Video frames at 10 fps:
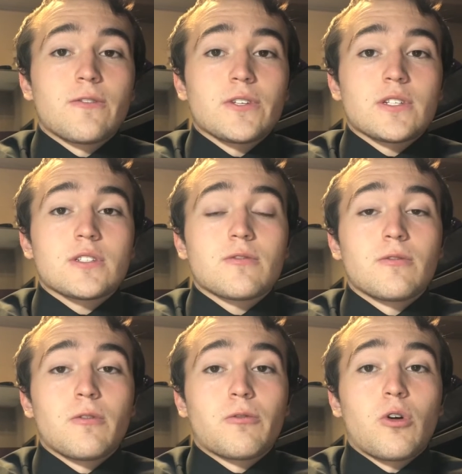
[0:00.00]
Physics
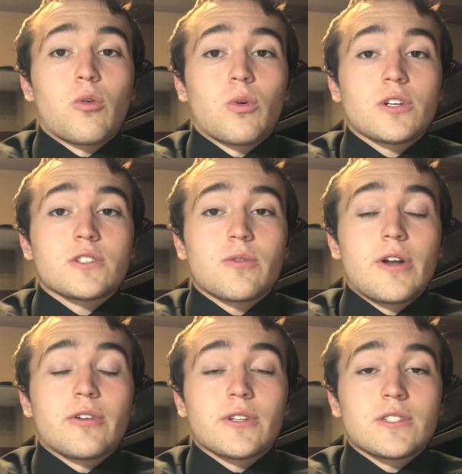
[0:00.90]
for our work
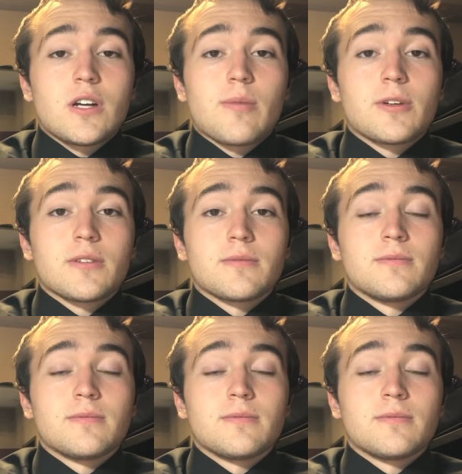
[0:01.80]
surrounding this topic.